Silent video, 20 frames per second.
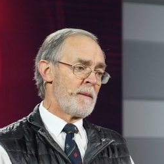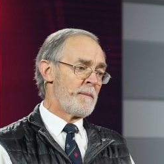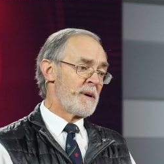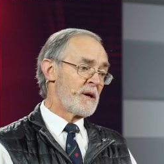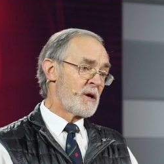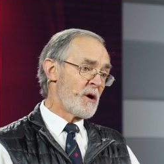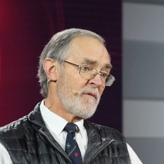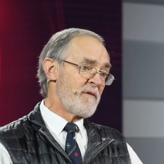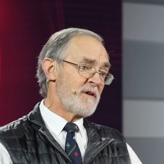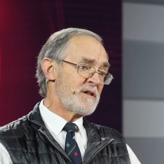
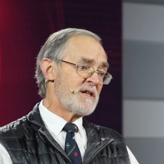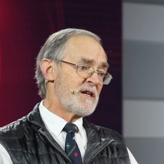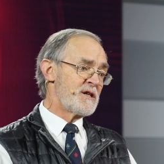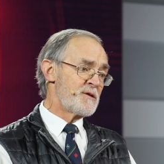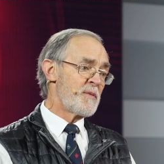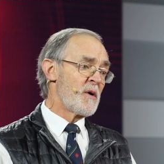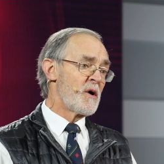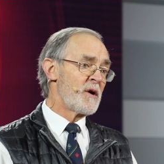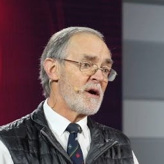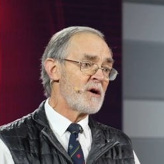But obviously
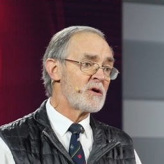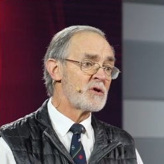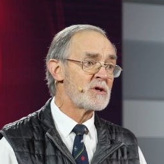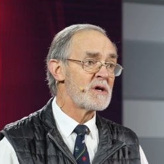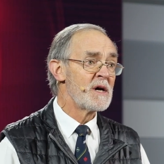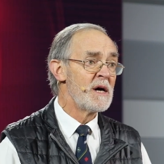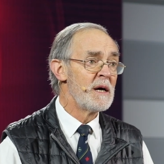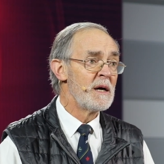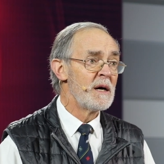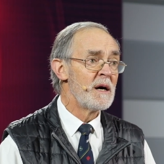SPAR
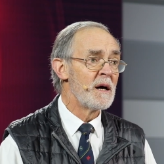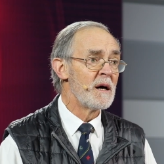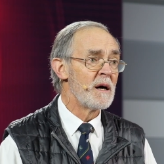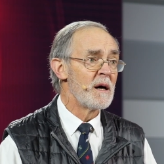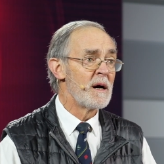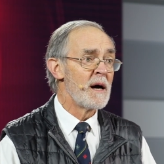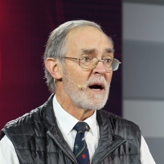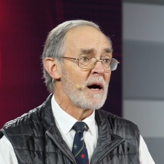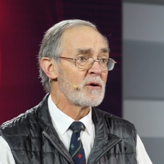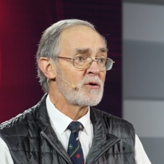knows
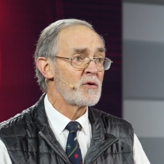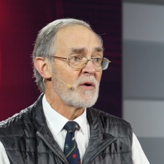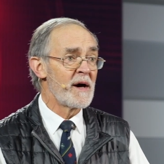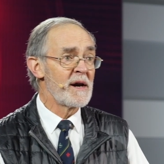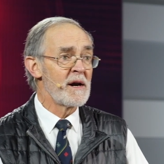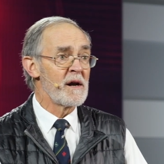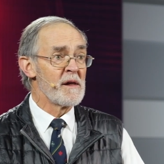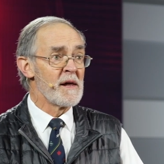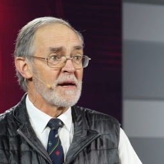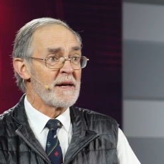how to
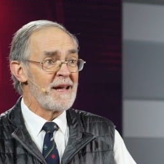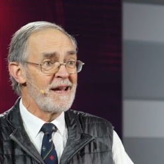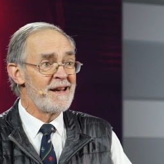handle that.